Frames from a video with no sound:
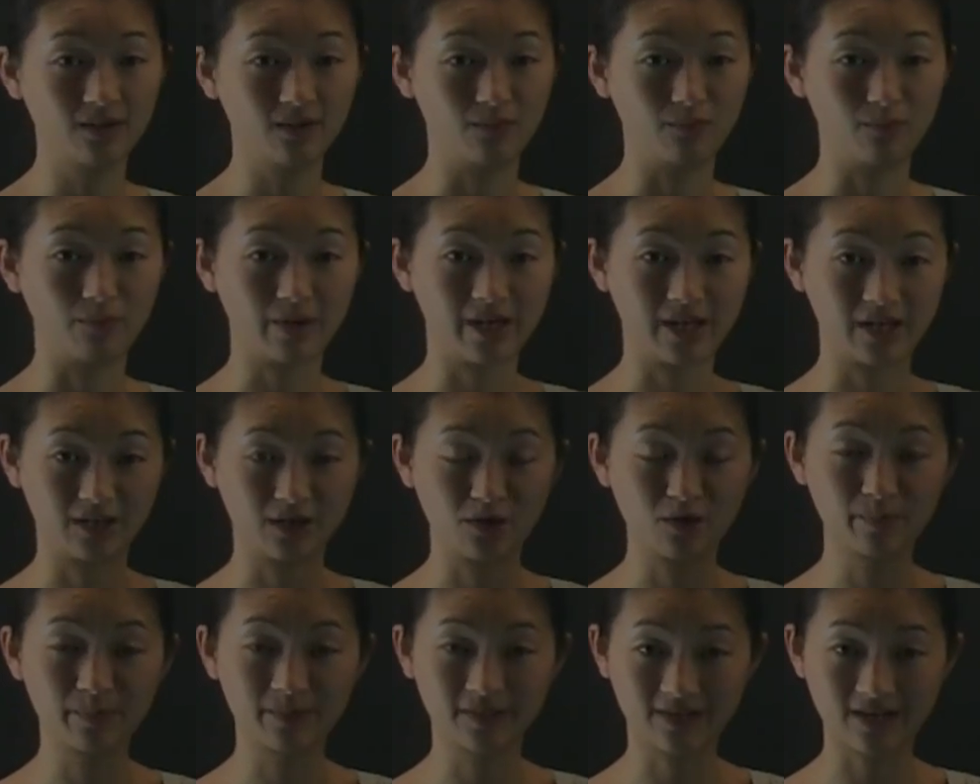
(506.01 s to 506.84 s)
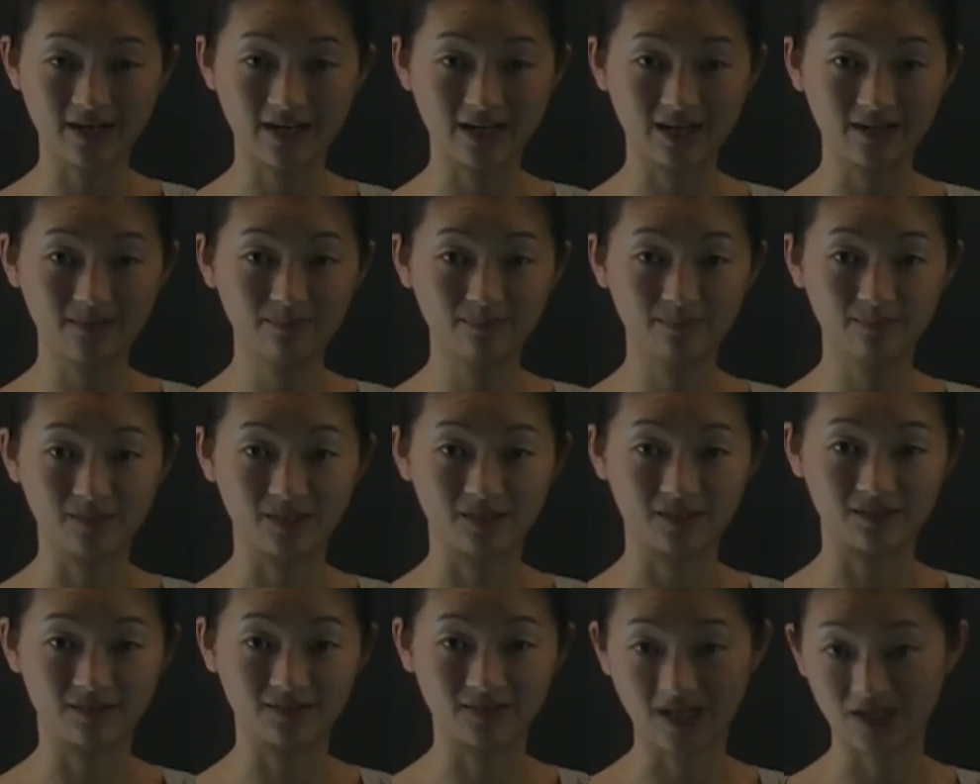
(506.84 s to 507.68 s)
We know psi
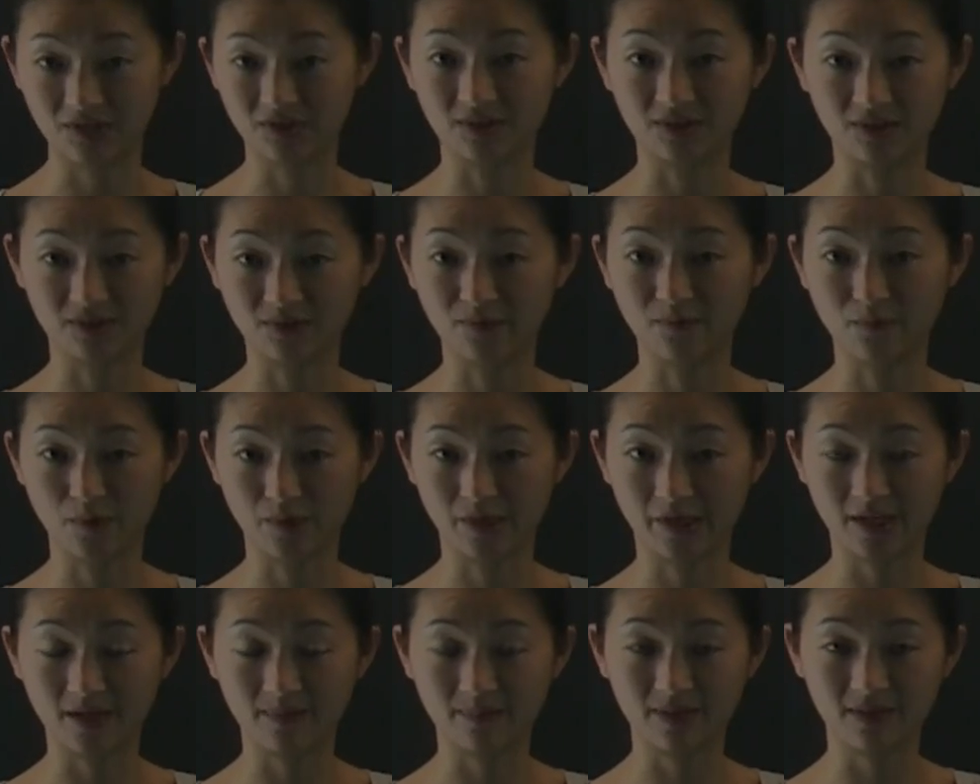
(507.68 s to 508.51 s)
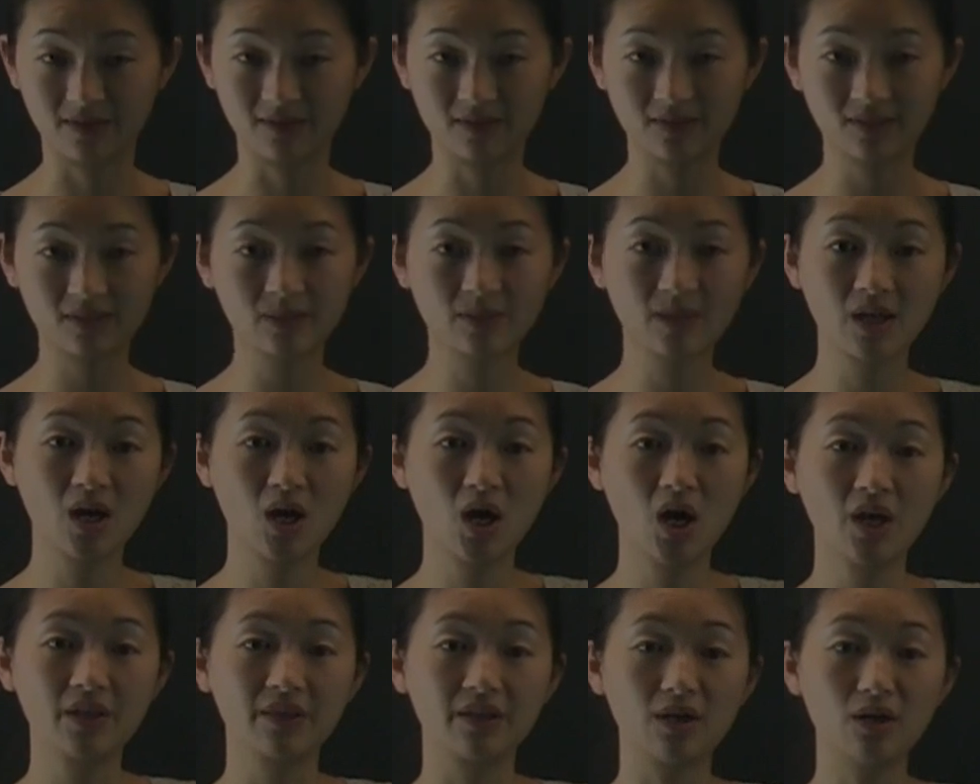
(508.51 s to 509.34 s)
because that's just Fourier basis.
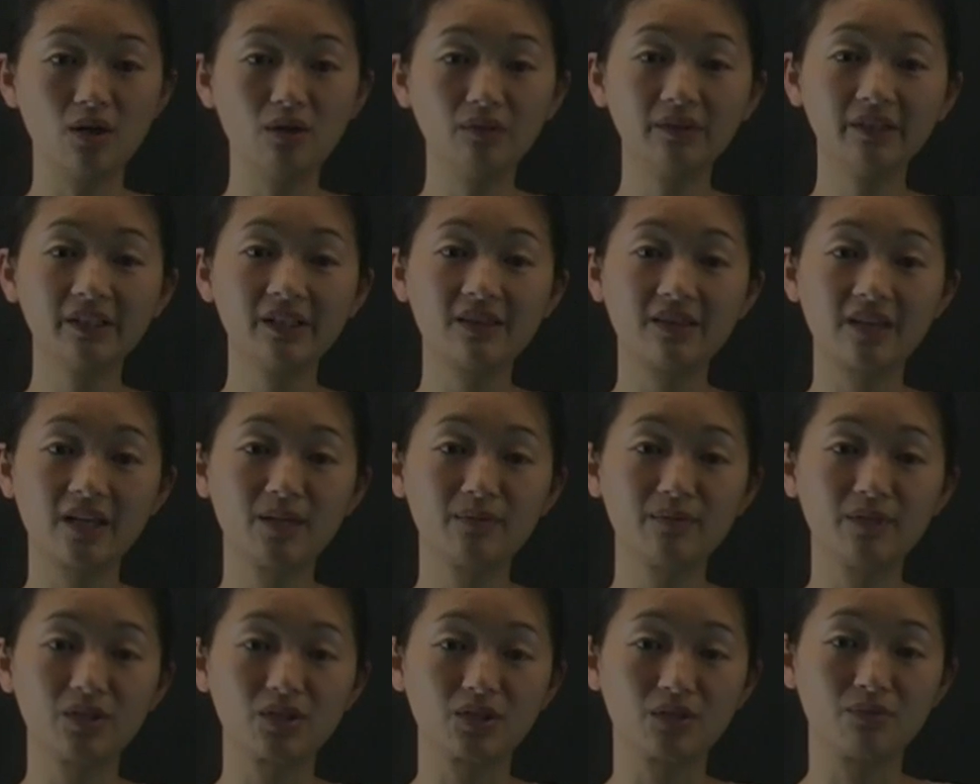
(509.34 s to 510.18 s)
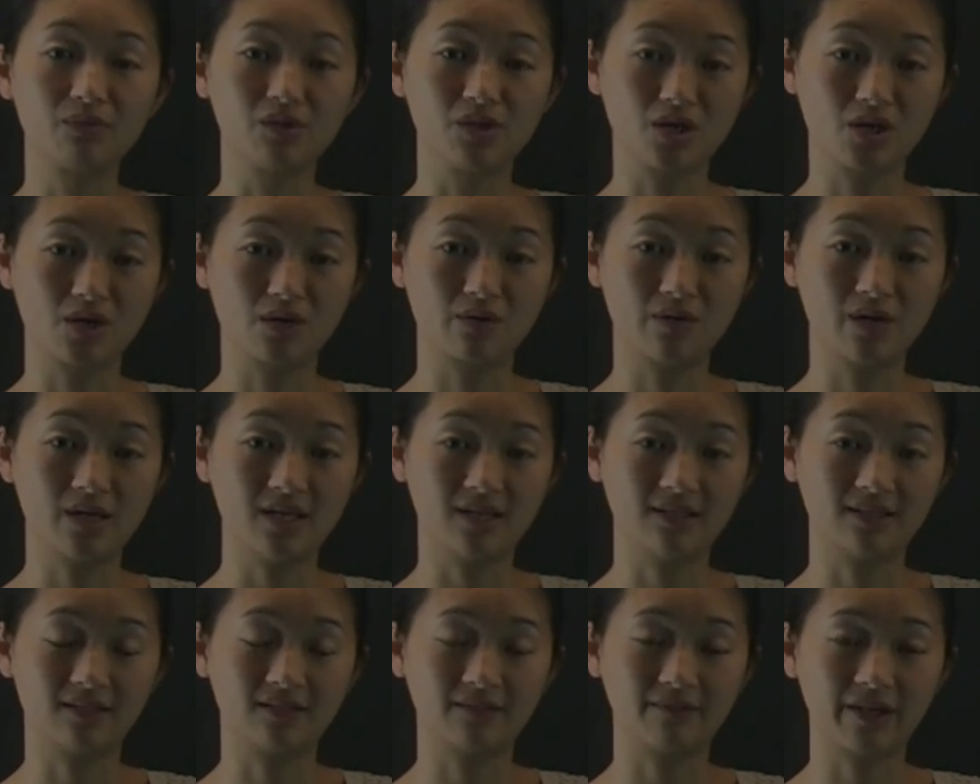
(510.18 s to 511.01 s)
The only thing we don't know
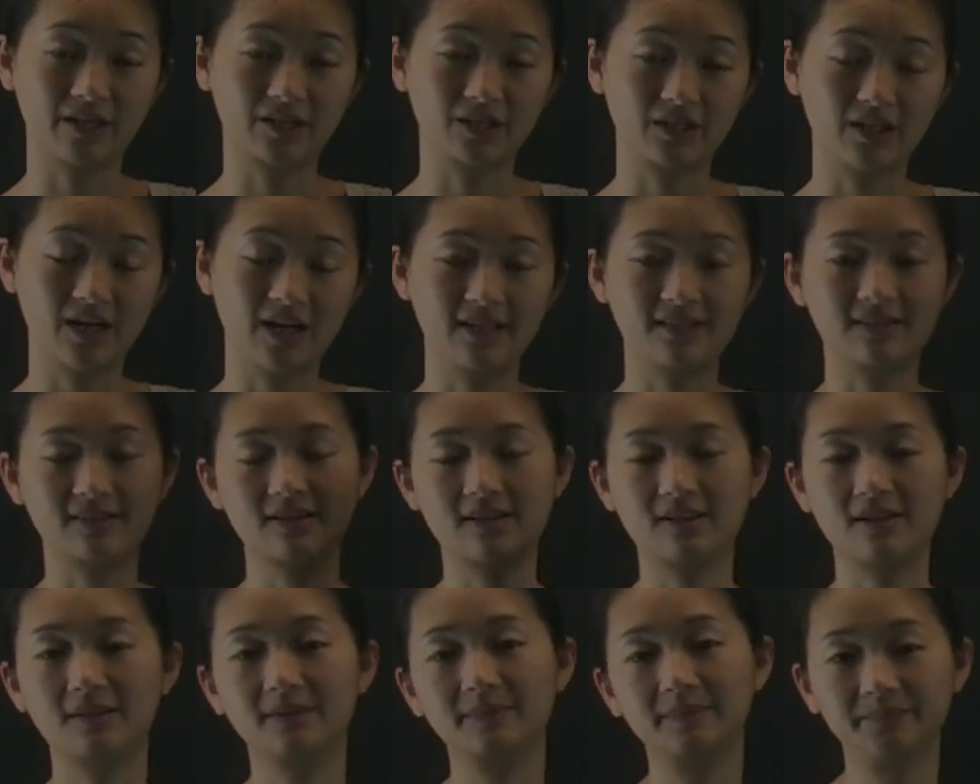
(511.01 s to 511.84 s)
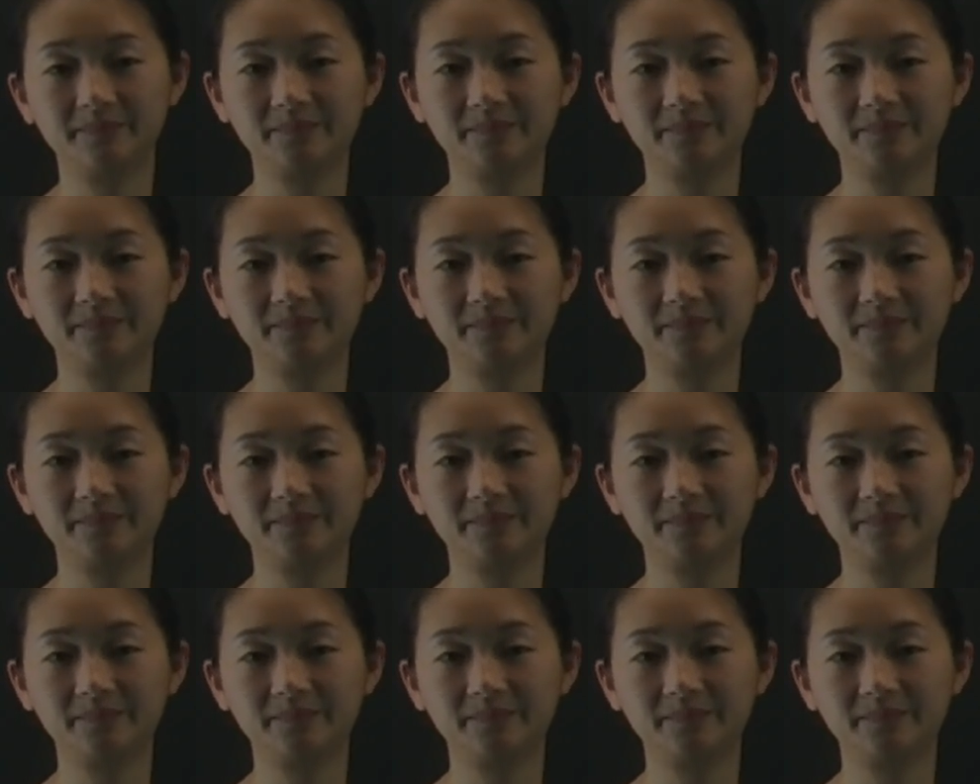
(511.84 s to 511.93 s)
is this vector S here,